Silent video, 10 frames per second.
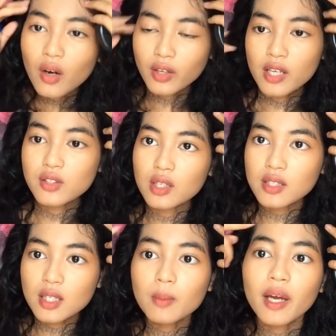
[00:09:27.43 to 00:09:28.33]
Okay, as you can
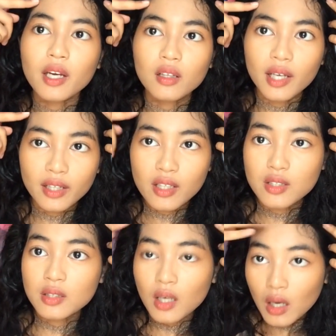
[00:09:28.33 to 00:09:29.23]
see, my hairline
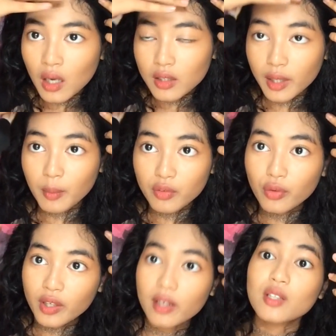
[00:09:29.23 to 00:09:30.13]
is like, my
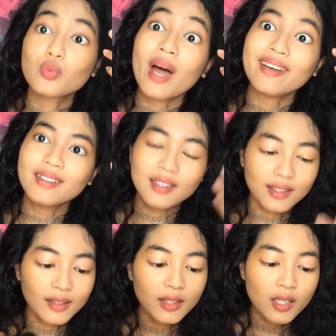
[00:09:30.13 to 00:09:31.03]
forehead is white.
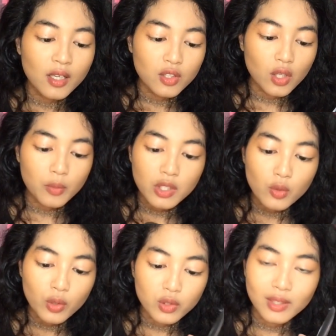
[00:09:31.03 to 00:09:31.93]
So I'm just
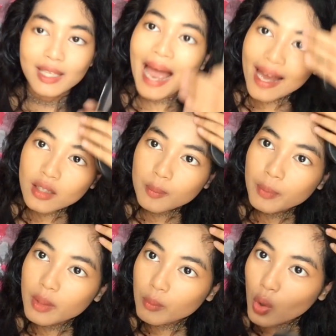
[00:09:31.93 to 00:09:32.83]
going to add a
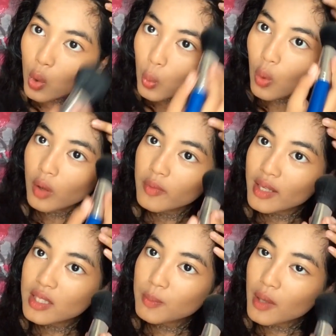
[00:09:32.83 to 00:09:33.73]
bit more warmth,
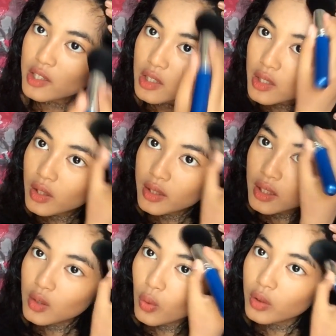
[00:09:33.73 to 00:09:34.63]
especially in
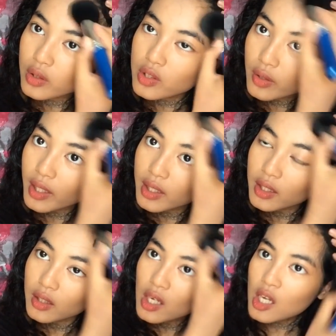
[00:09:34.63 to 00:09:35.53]
the corners right
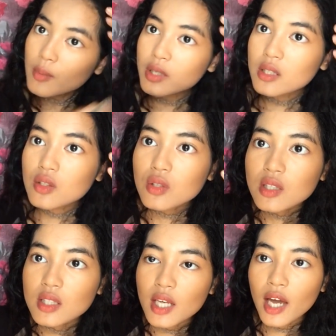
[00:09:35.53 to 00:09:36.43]
here, because as you
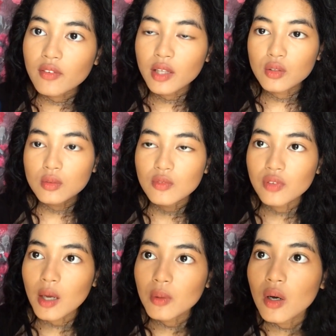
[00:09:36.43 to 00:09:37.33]
can see, I have like
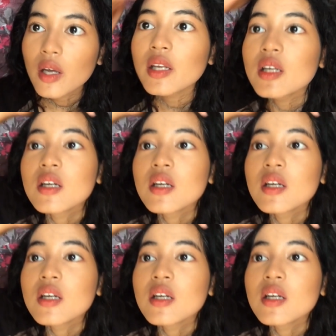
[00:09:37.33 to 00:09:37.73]
flower on.